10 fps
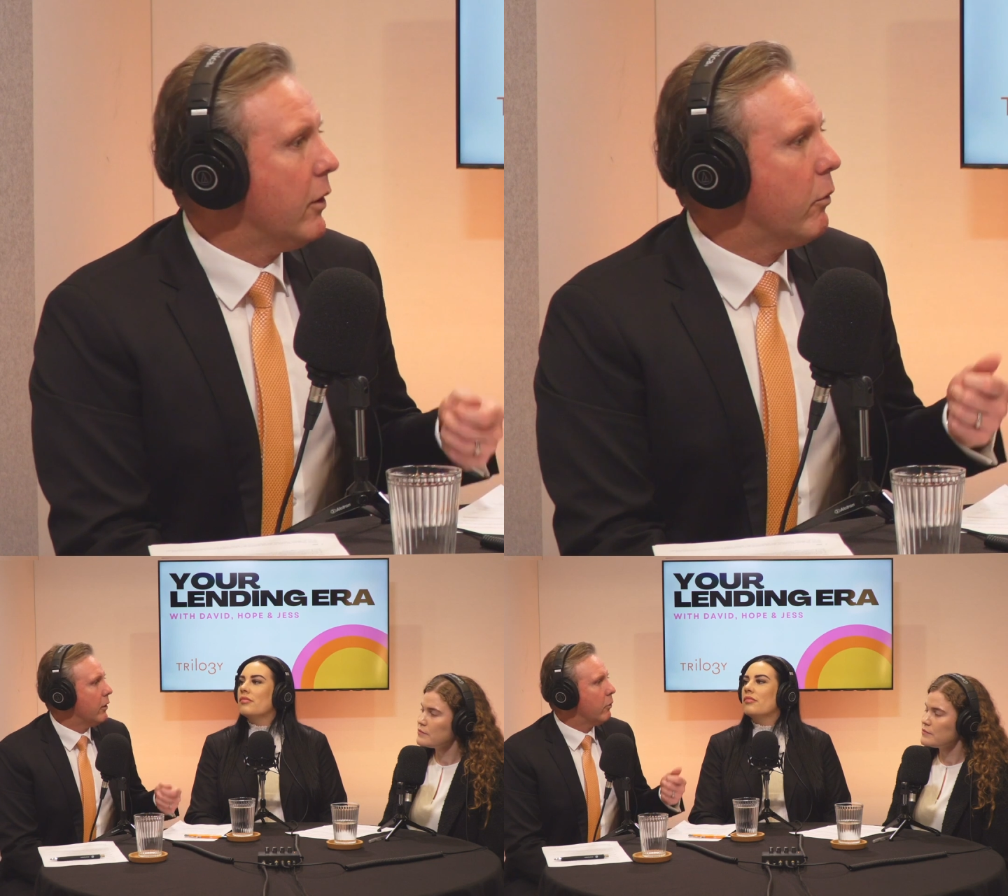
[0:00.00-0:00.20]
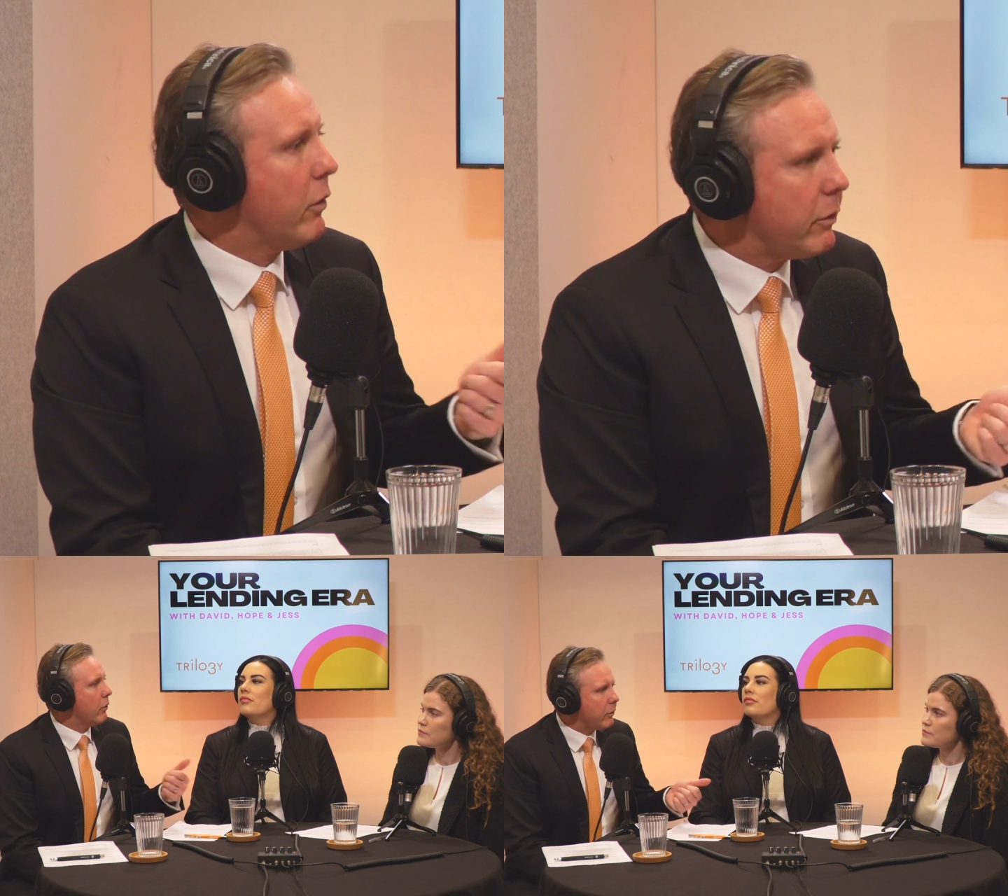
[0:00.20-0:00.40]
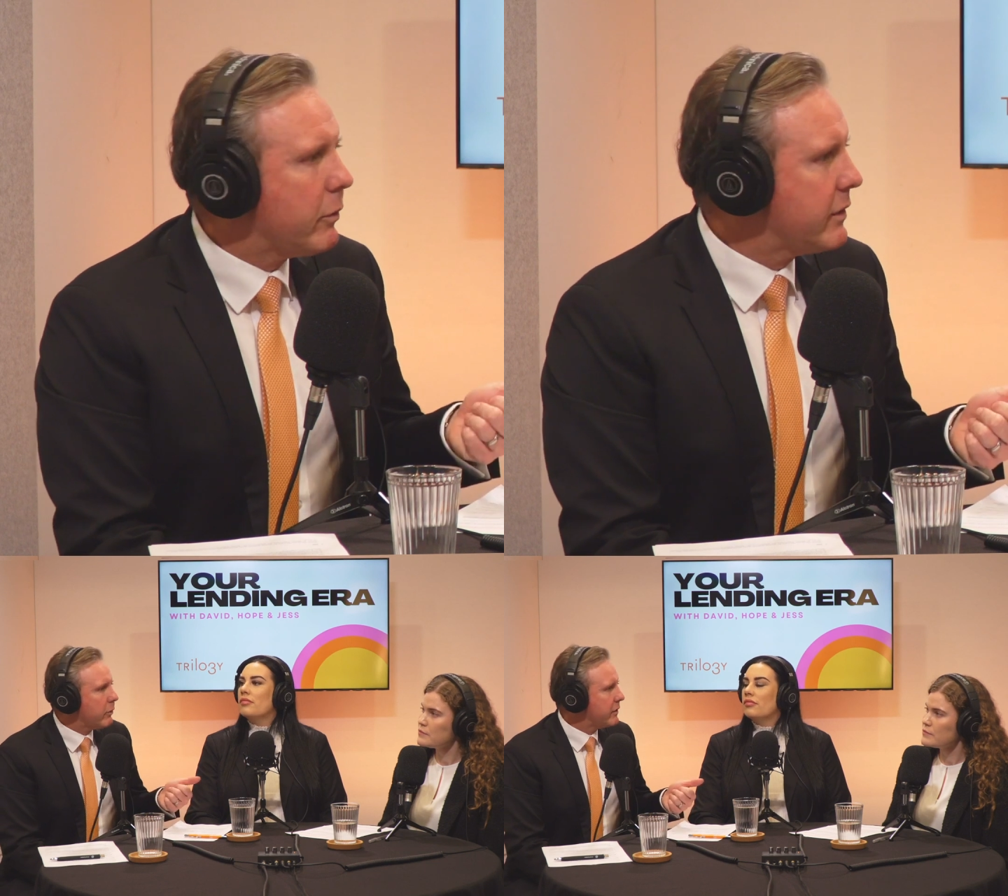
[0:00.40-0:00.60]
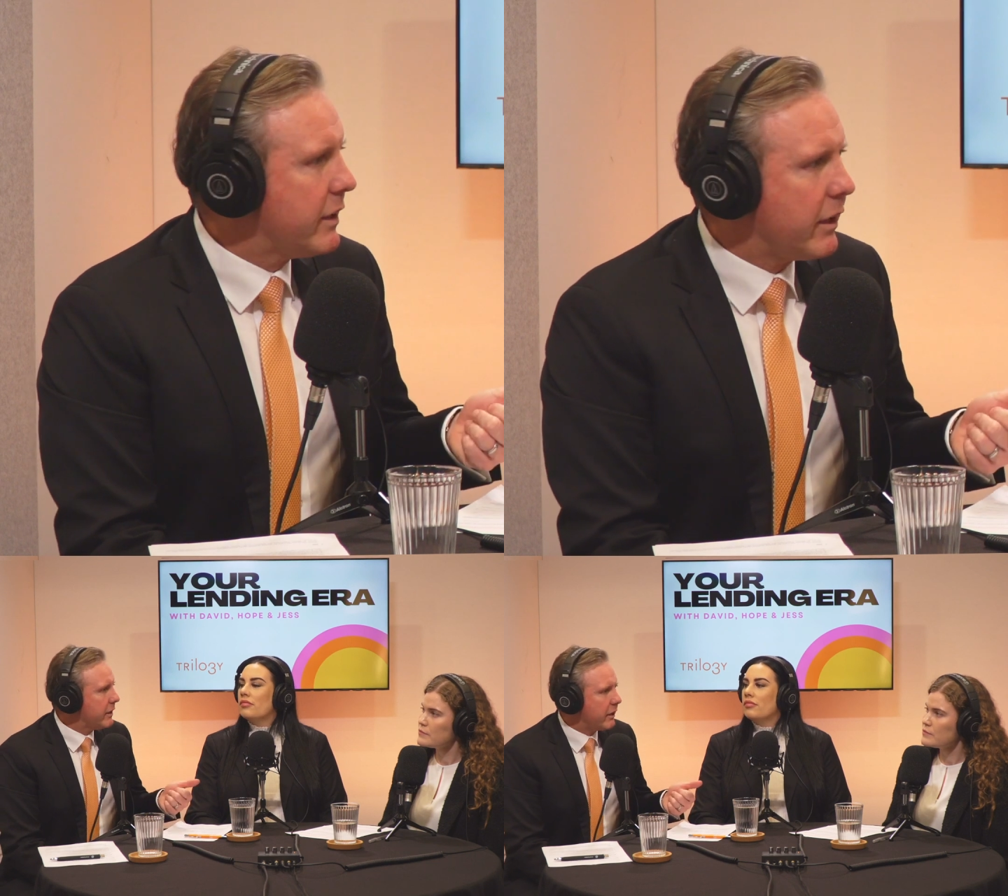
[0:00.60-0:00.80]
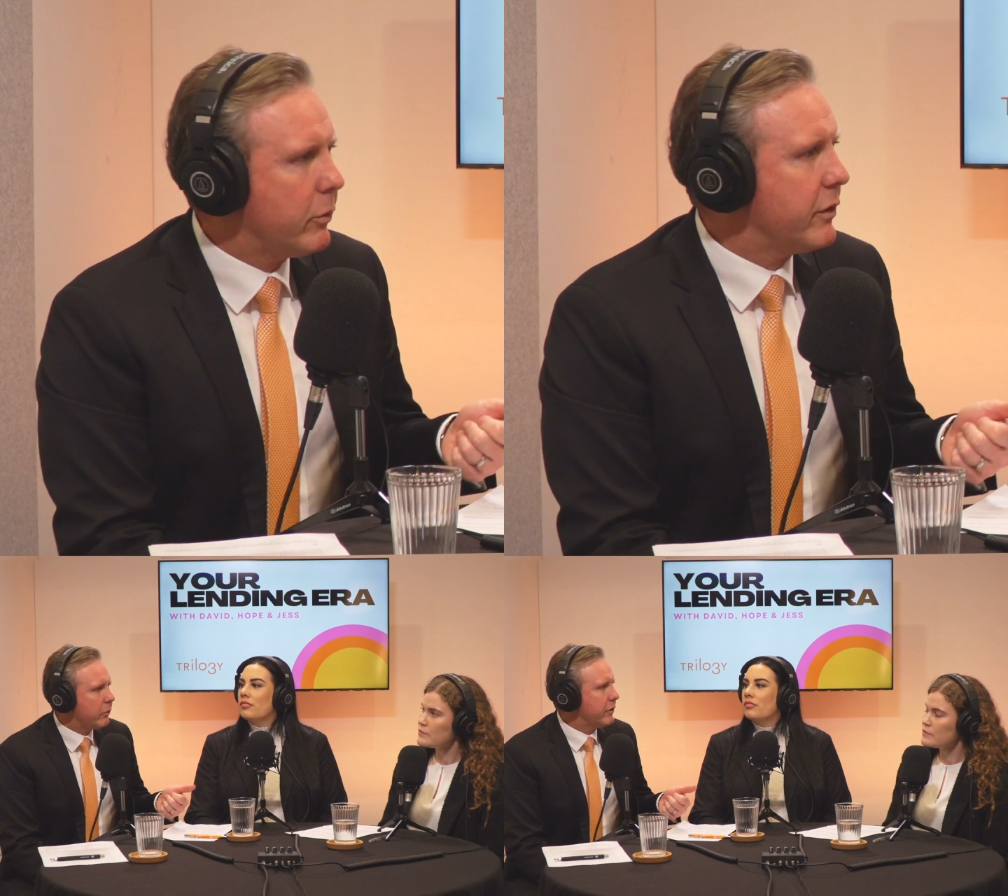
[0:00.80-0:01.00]
What do we want
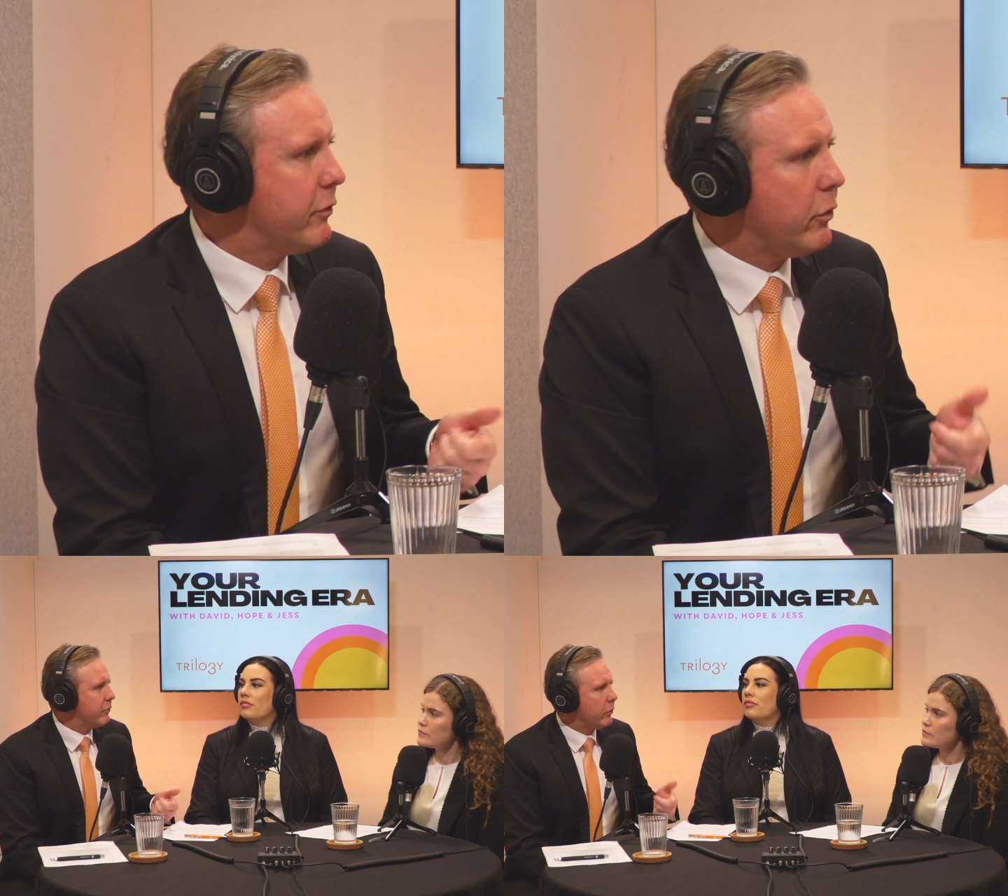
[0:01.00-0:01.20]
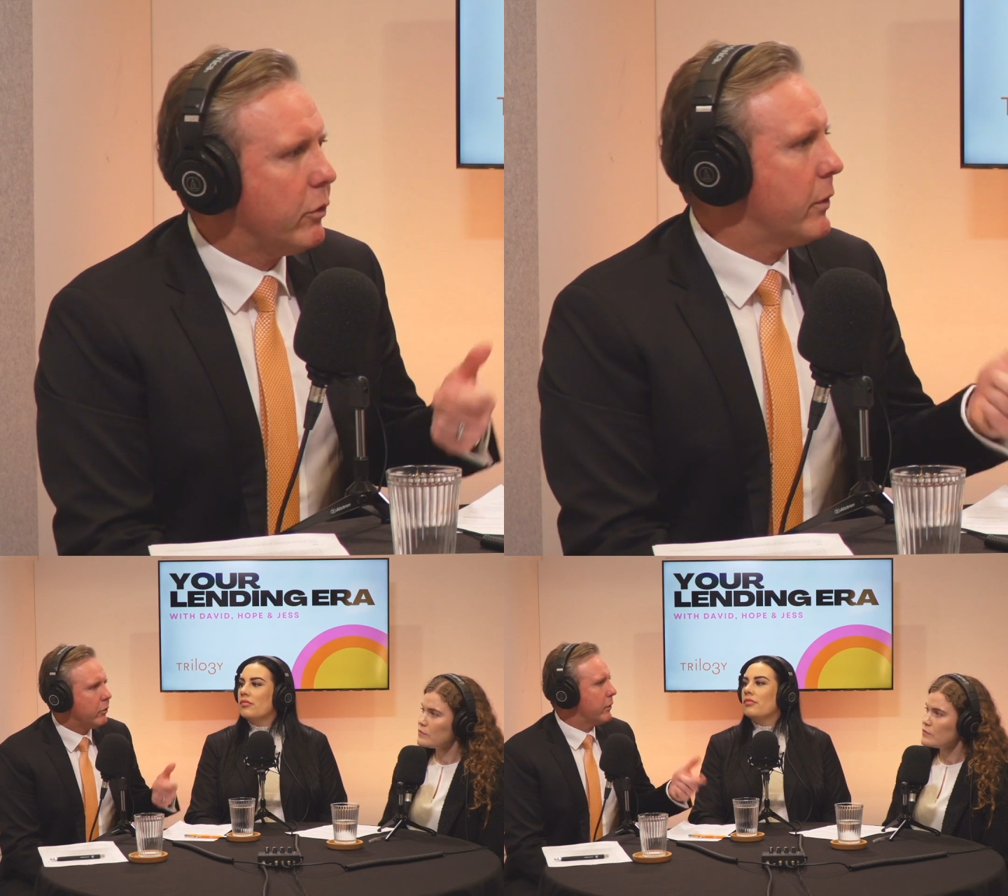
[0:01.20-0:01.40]
the equity for?